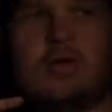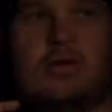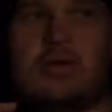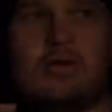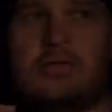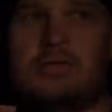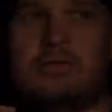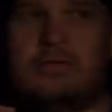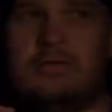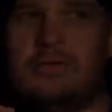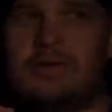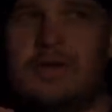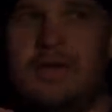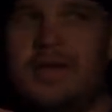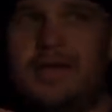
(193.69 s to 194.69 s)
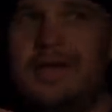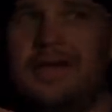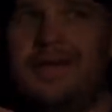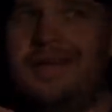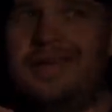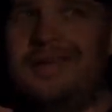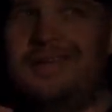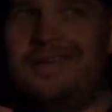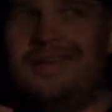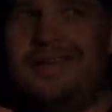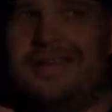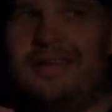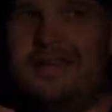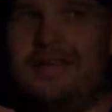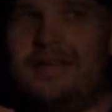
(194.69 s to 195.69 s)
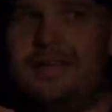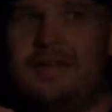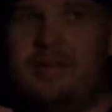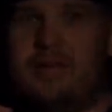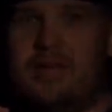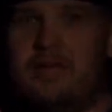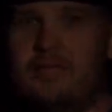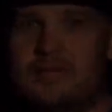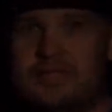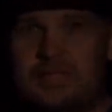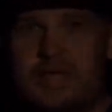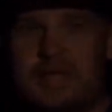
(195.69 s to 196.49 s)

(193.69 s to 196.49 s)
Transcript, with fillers: no, no, no. was supposed to rain. No, it was